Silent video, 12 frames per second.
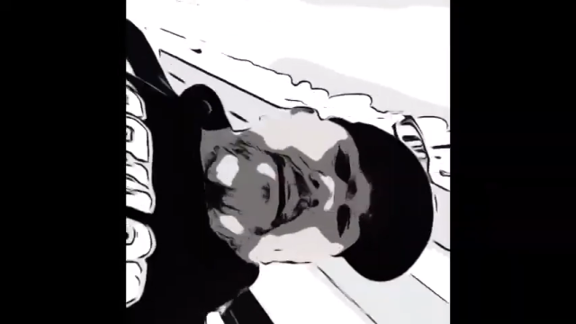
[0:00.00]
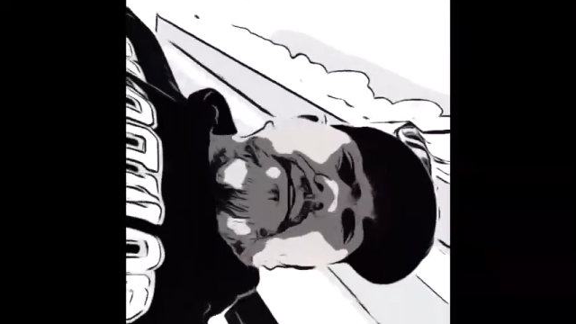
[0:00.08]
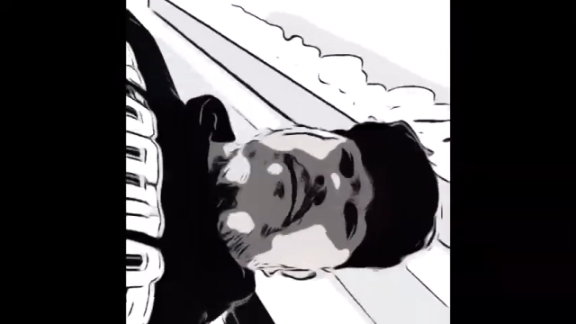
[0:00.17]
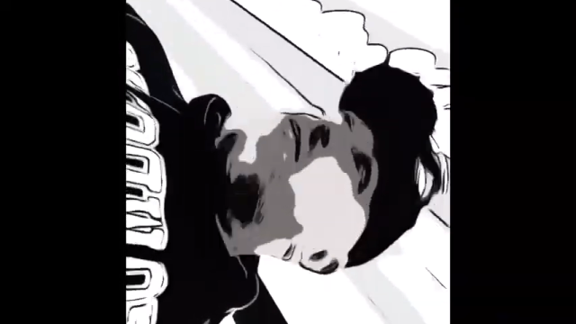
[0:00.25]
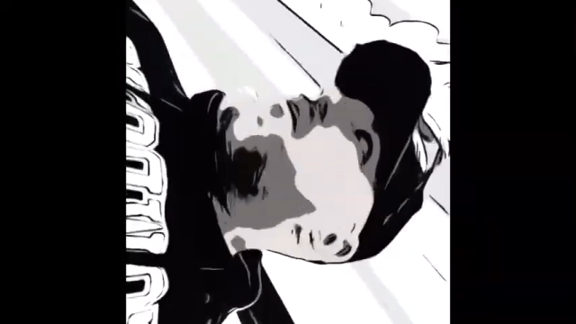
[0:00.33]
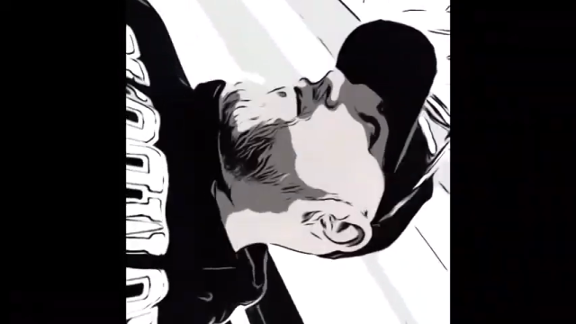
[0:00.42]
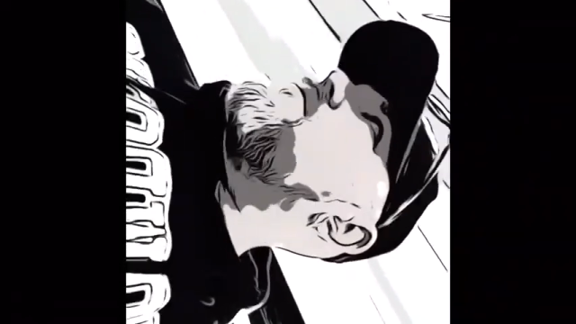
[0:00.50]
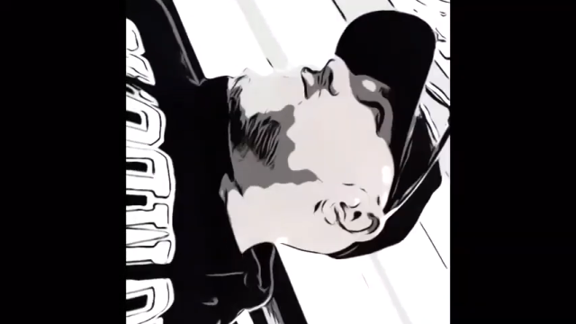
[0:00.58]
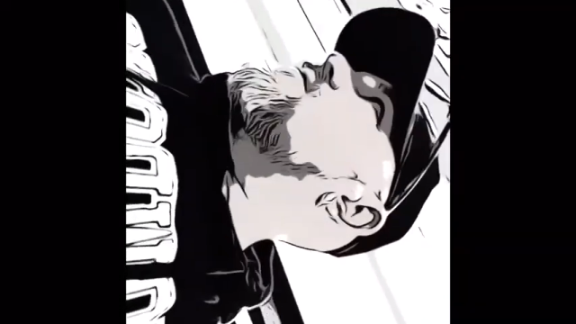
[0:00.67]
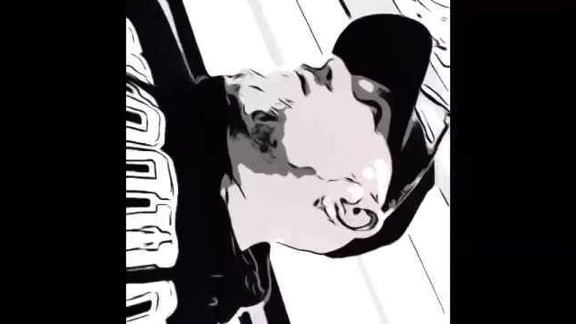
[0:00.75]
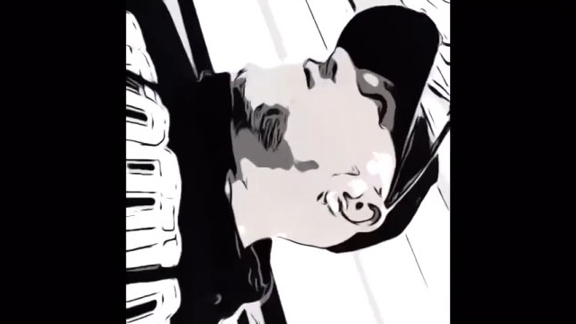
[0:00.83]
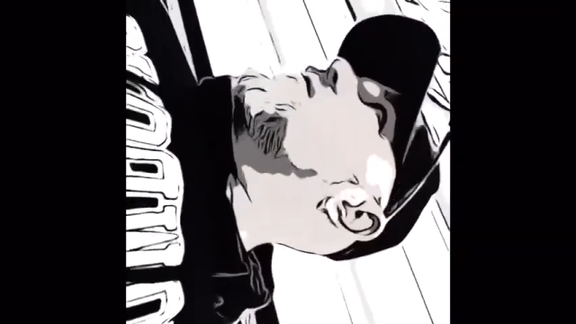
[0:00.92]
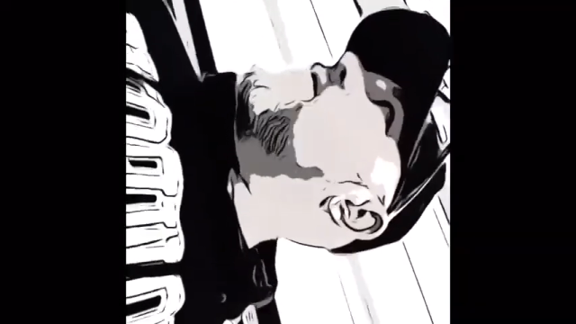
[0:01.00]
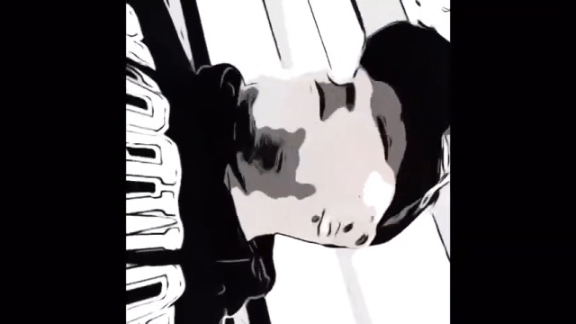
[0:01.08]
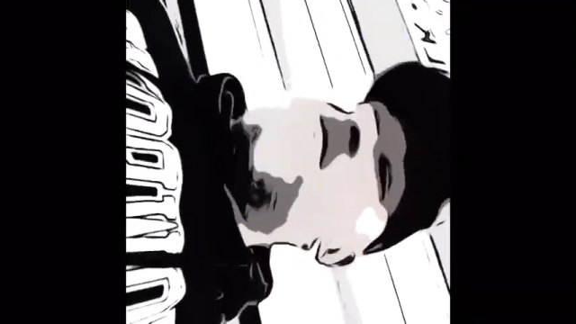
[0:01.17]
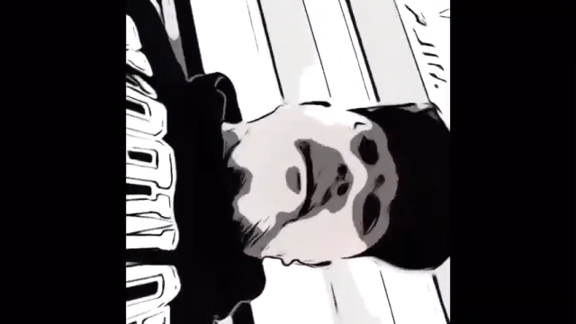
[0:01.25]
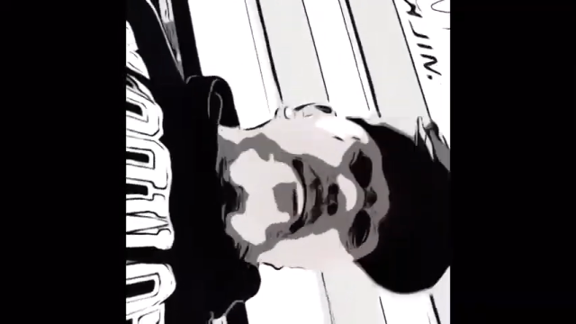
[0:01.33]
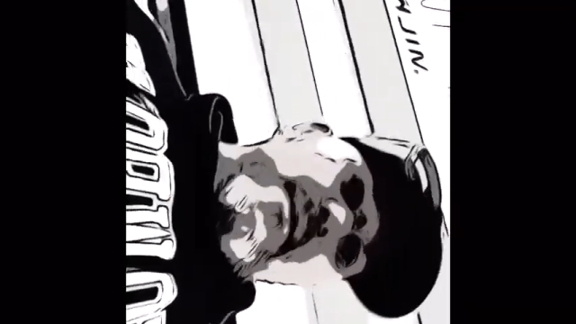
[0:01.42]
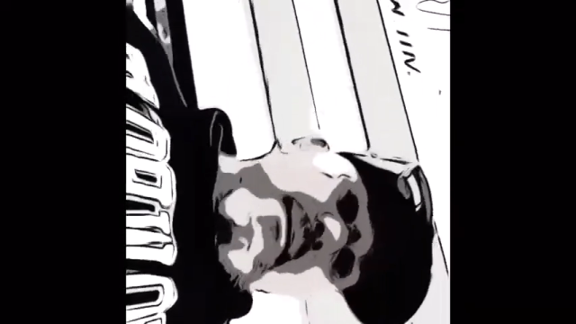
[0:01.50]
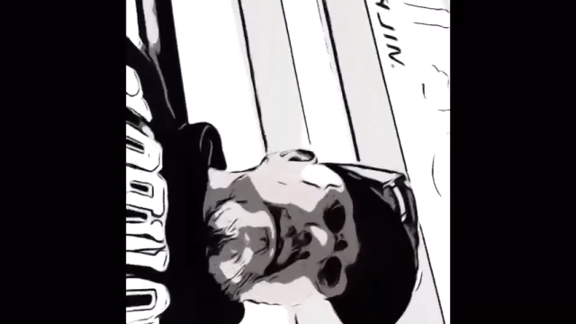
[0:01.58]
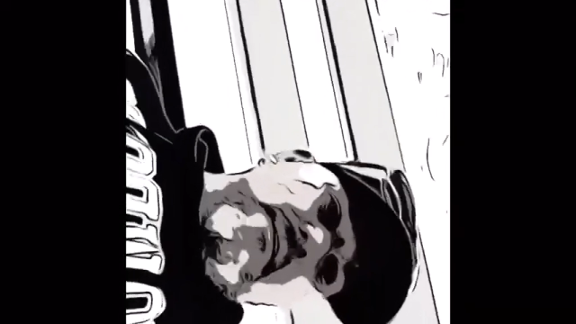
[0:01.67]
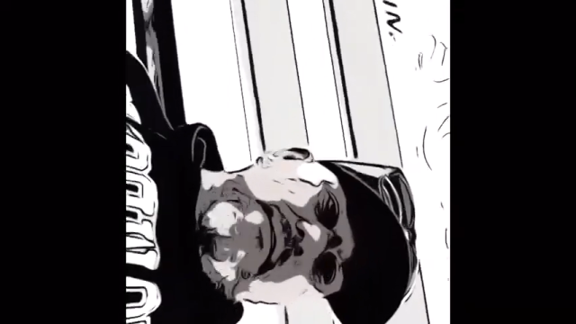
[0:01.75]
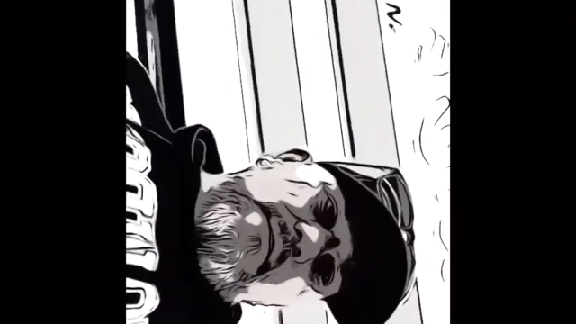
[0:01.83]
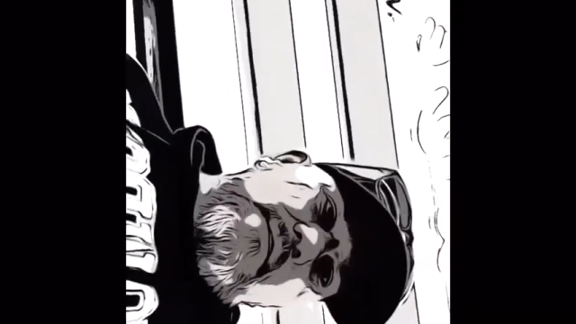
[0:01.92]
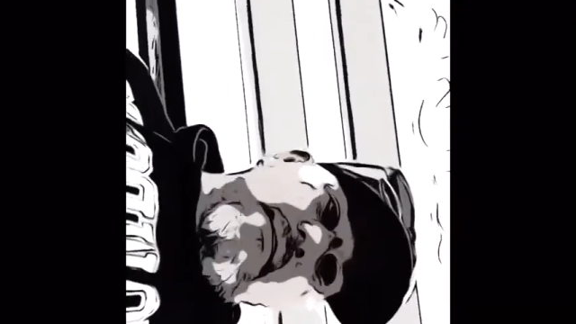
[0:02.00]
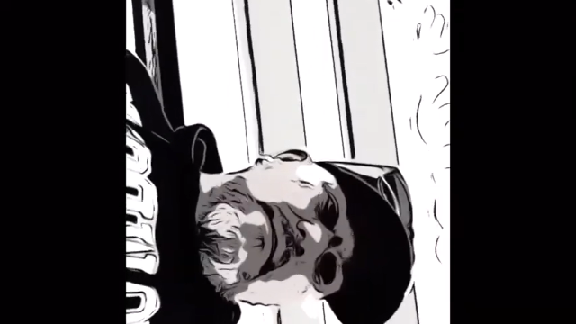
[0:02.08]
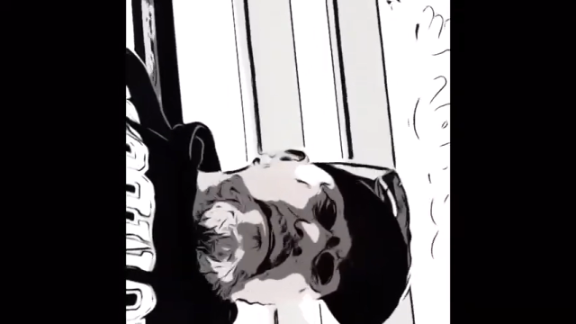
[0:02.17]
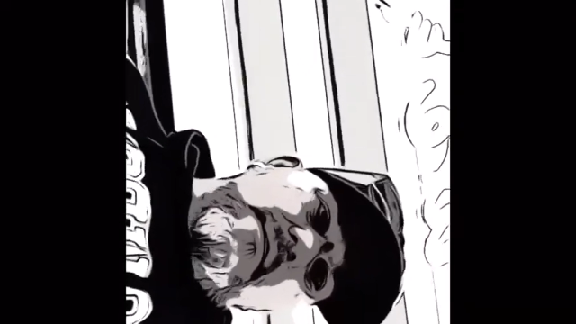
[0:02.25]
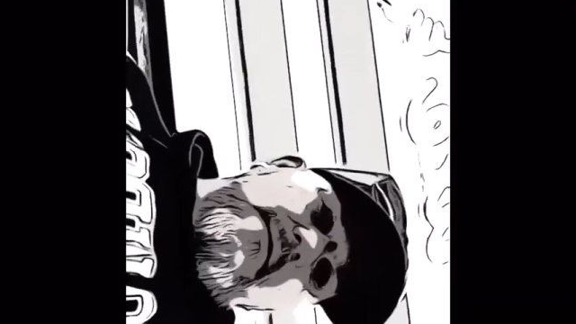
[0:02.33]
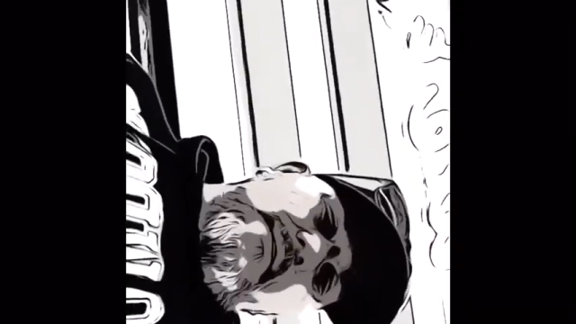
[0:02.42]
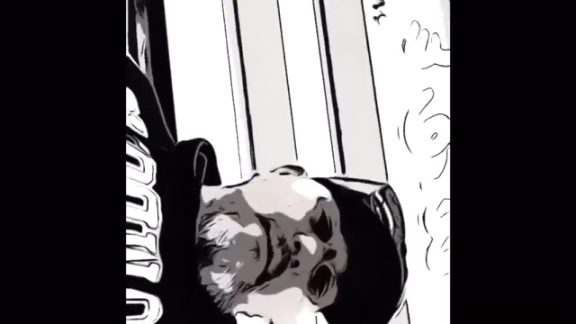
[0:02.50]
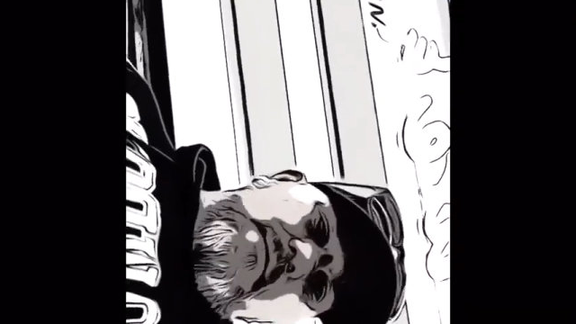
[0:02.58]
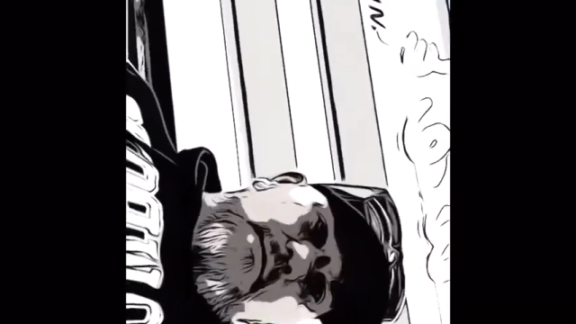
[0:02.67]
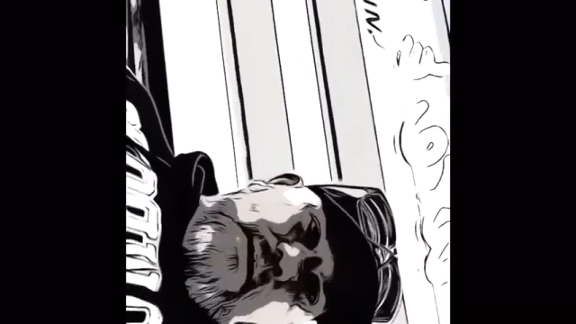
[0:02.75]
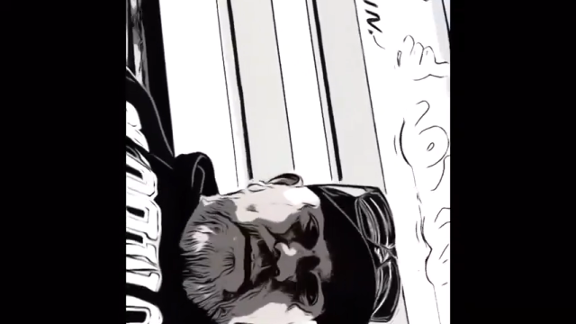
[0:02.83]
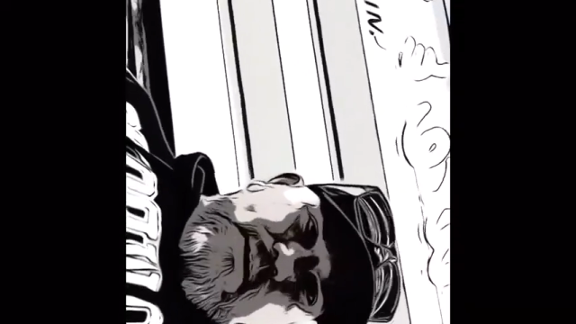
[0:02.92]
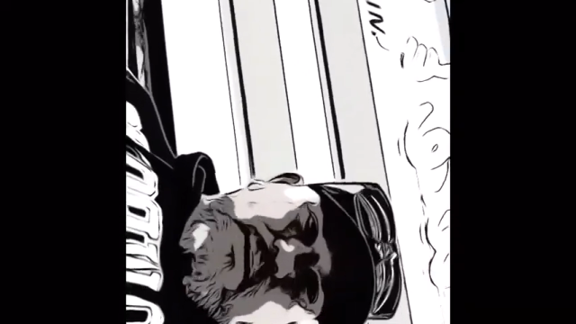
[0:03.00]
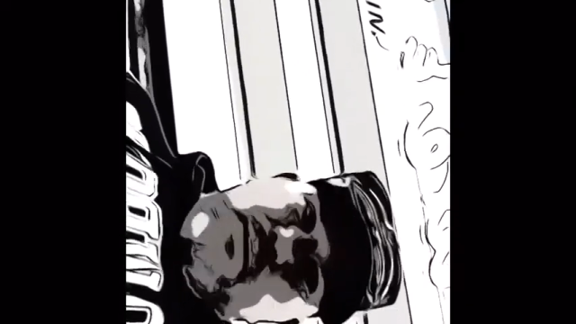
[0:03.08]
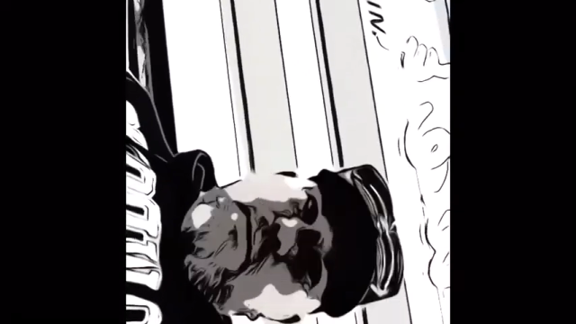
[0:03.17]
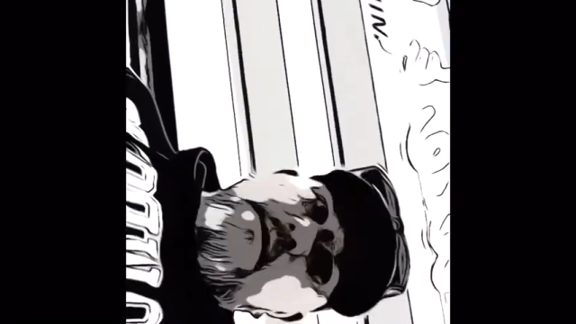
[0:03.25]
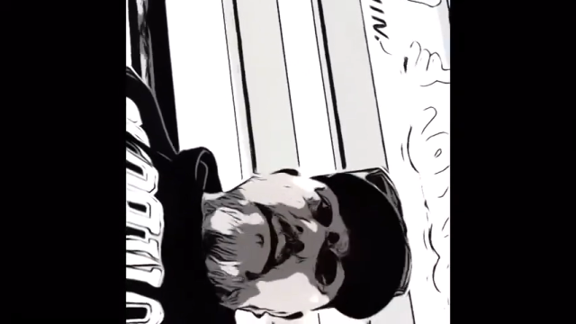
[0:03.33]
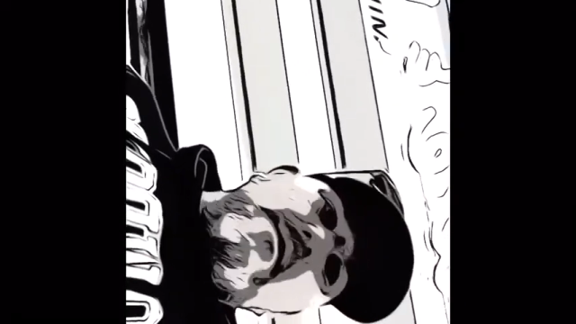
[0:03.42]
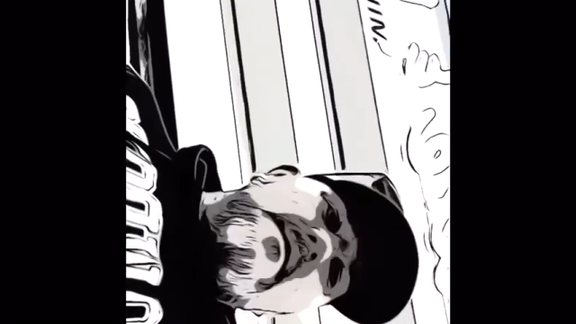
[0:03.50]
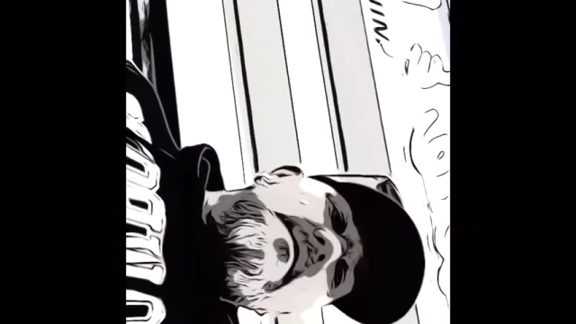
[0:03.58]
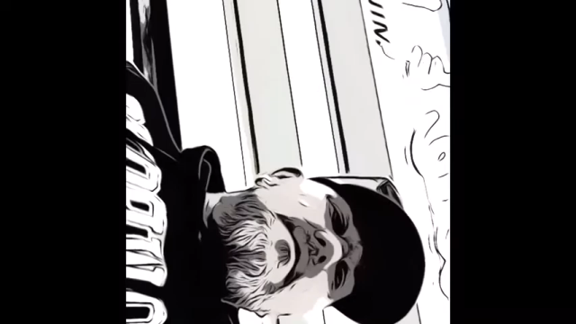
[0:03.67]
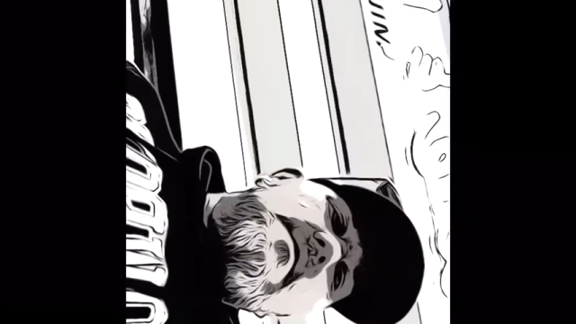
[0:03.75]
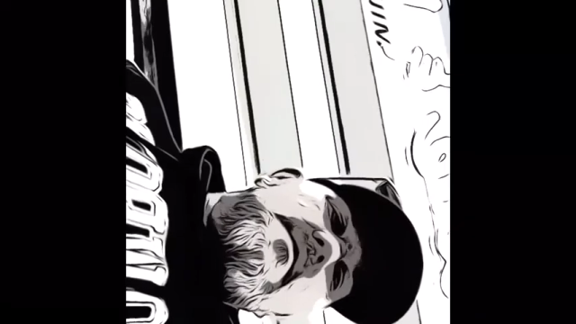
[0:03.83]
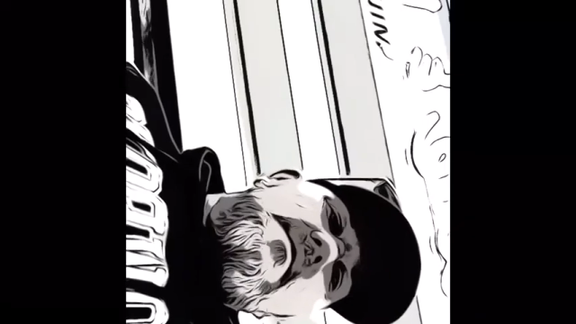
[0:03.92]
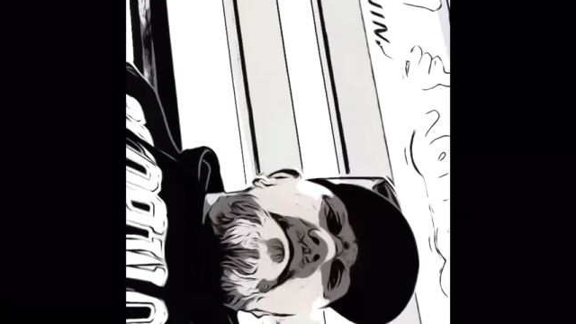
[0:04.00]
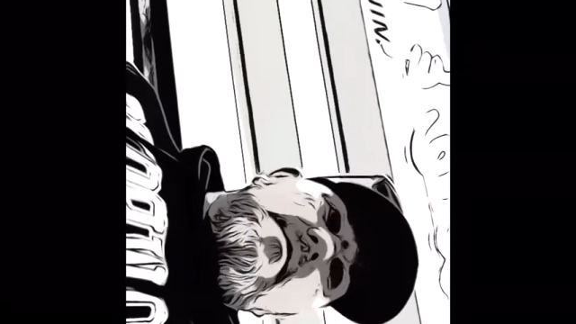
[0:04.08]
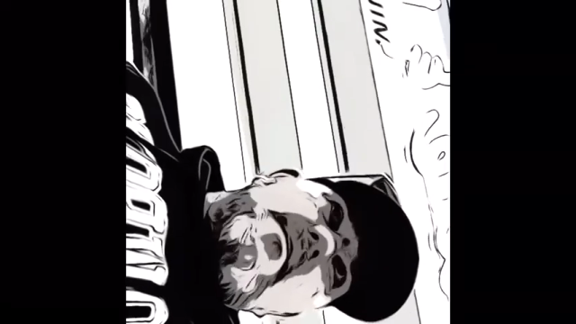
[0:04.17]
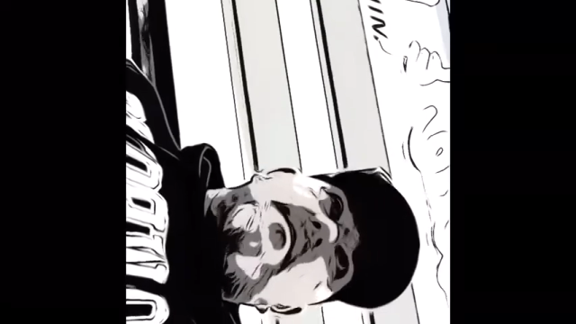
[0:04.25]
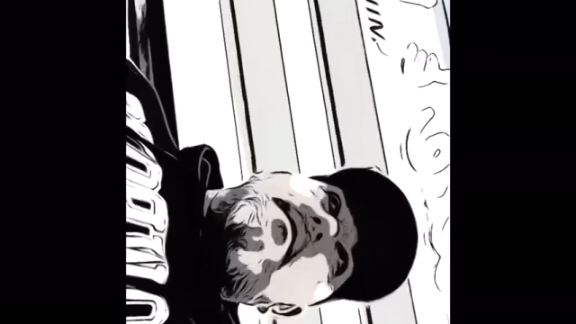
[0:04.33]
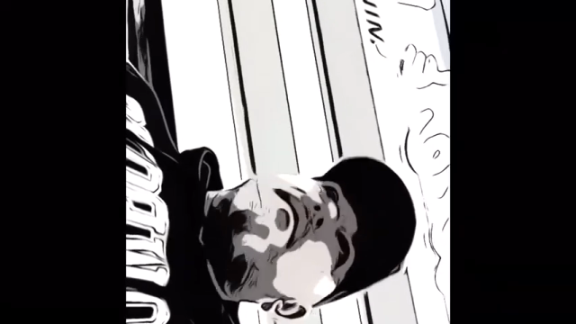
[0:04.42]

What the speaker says: (no speaker visible)